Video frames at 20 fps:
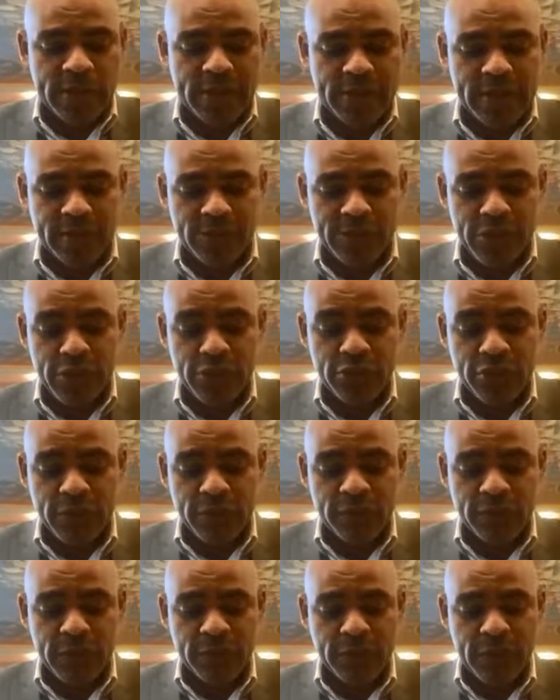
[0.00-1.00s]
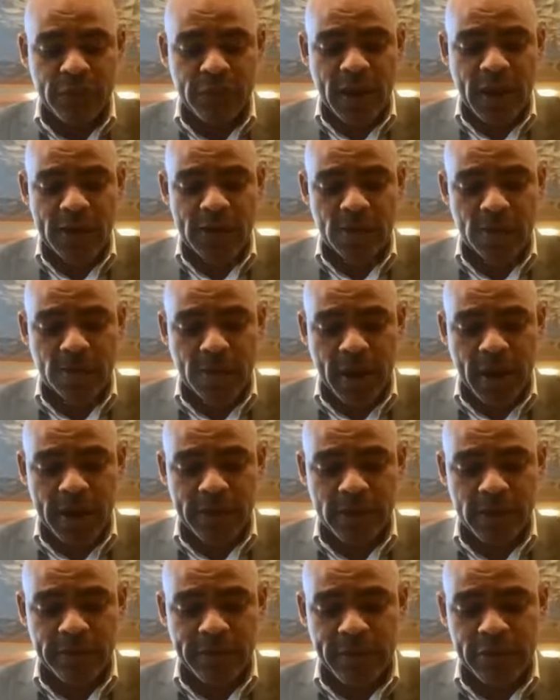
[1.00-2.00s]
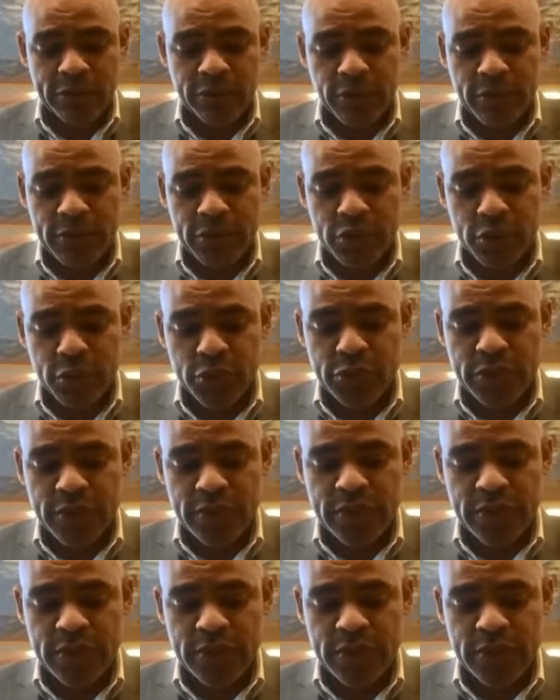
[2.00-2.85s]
£750,000 of extra resources